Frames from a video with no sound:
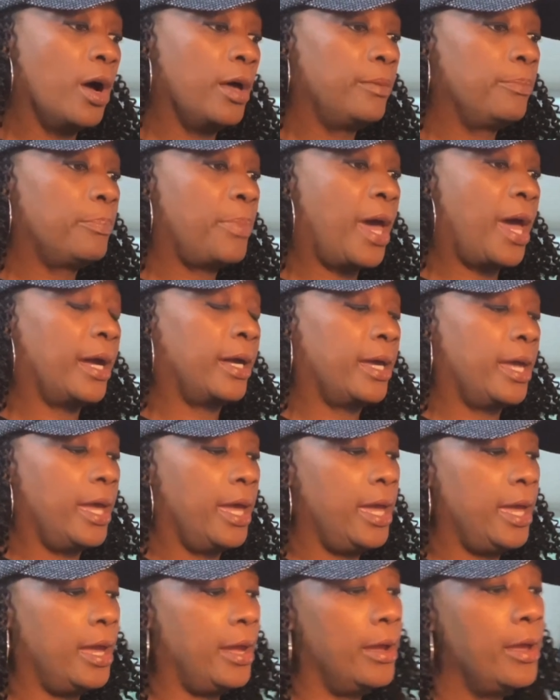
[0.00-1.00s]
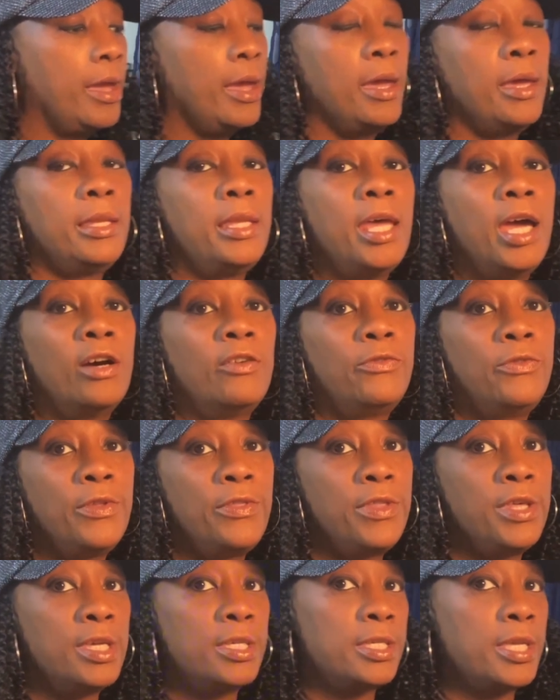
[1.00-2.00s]
pack of hair. Now for
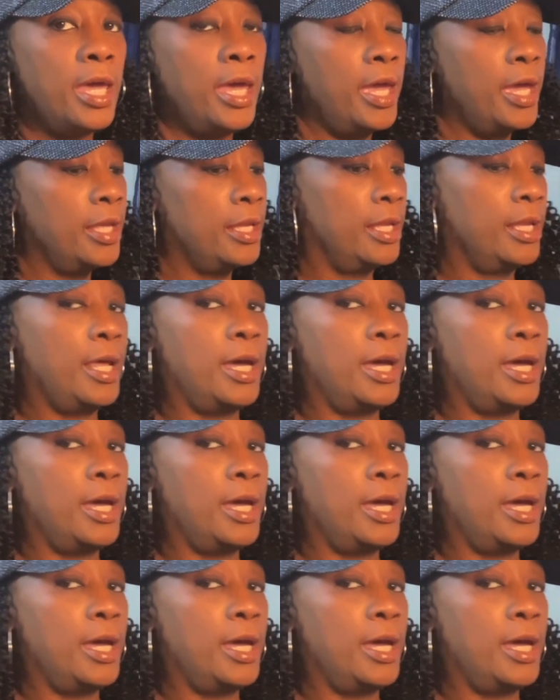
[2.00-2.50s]
this hair that I